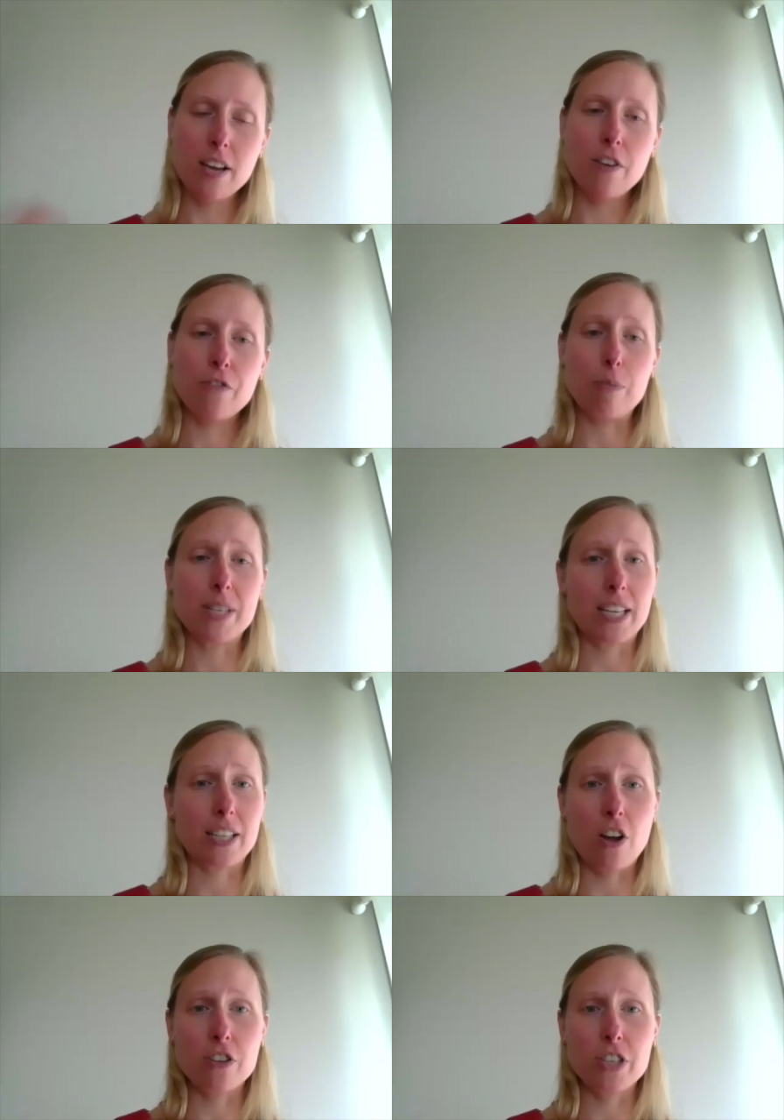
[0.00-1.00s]
from a
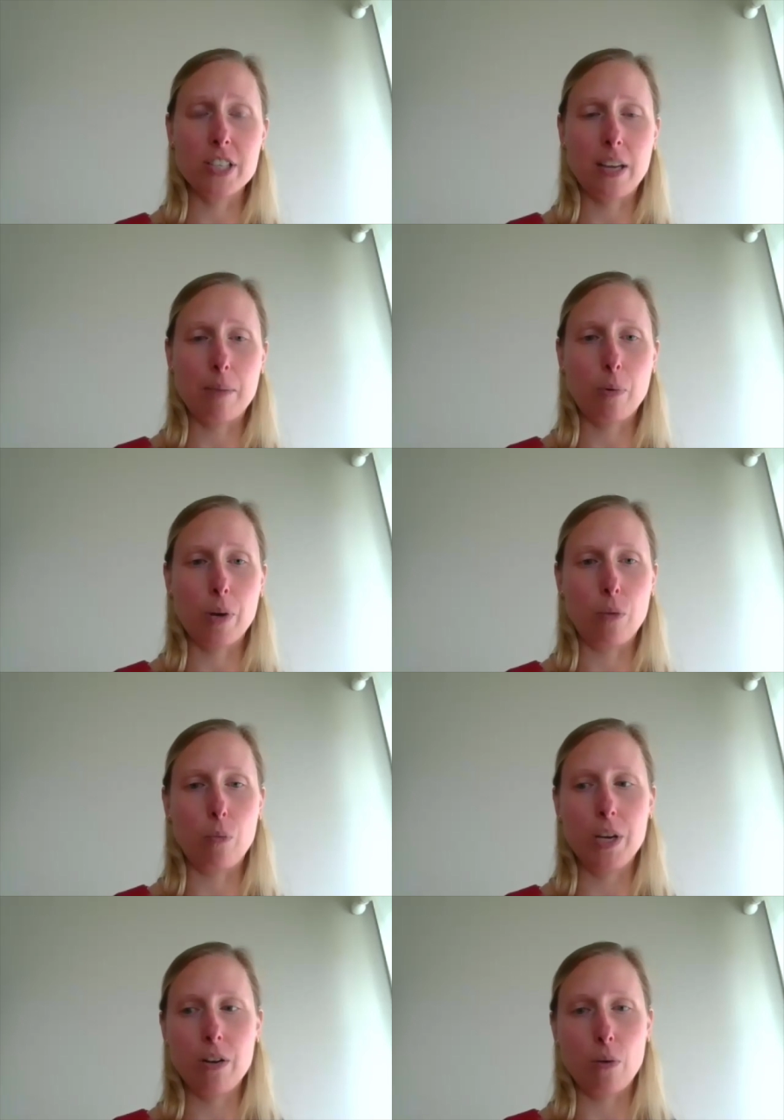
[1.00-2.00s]
technology standpoint
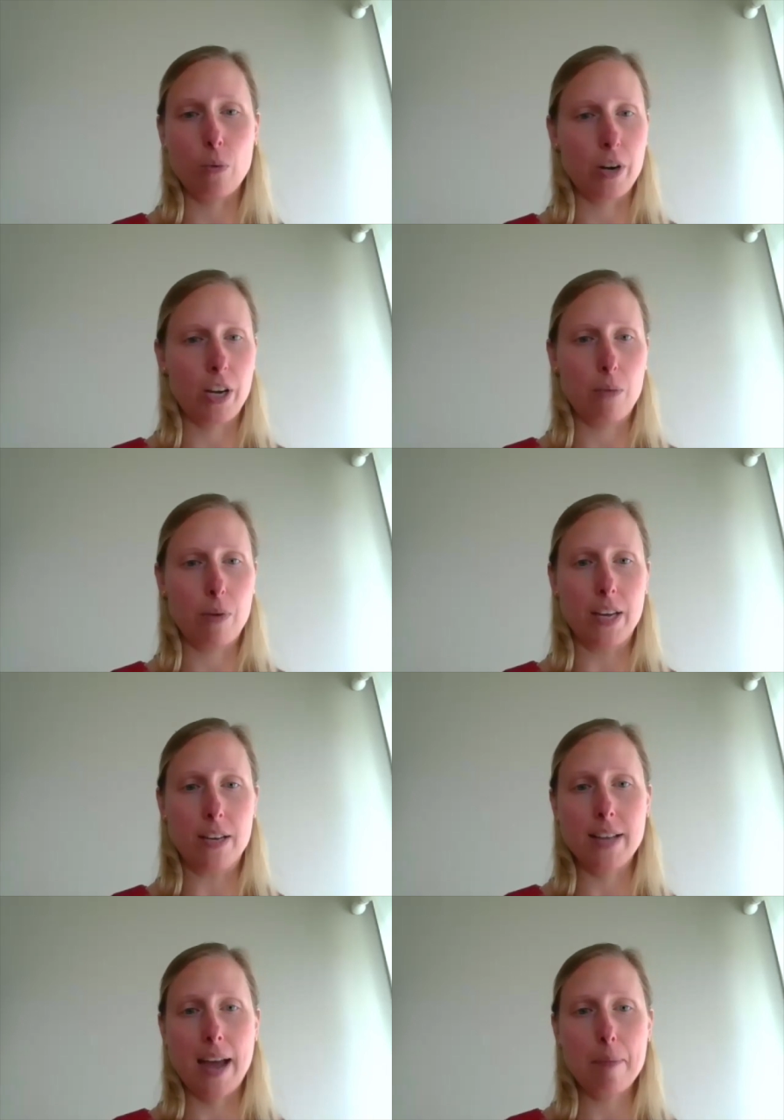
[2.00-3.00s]
we are working with
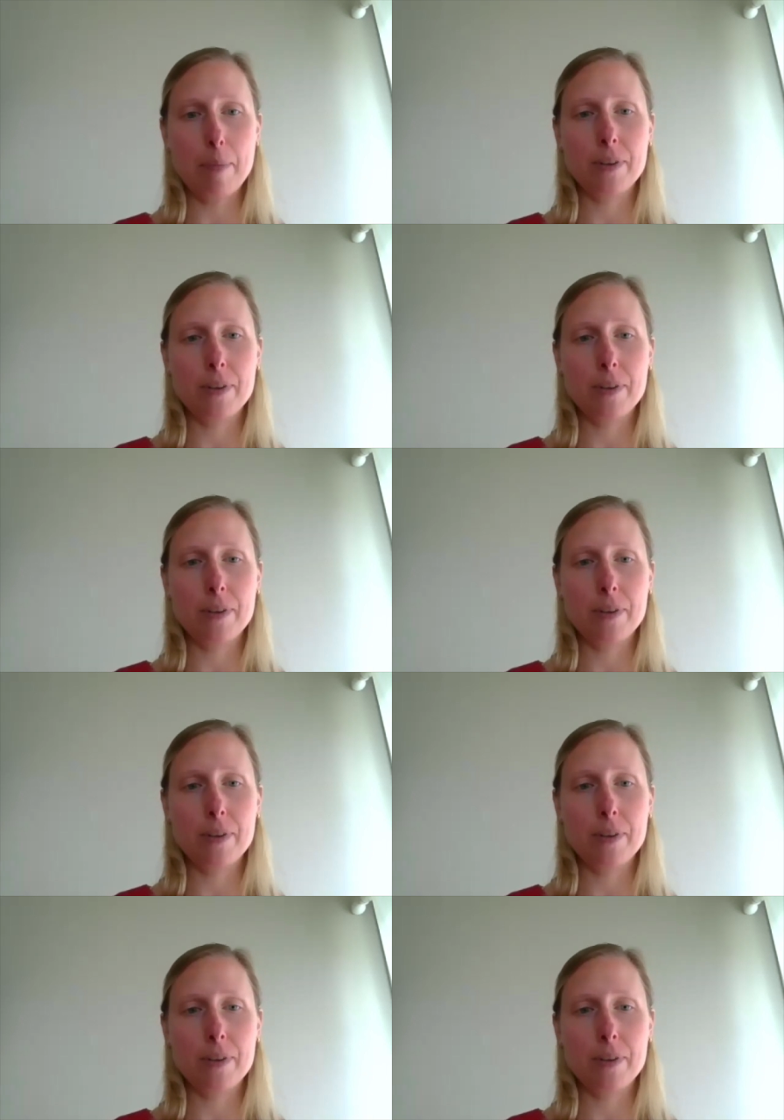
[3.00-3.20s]
Intapp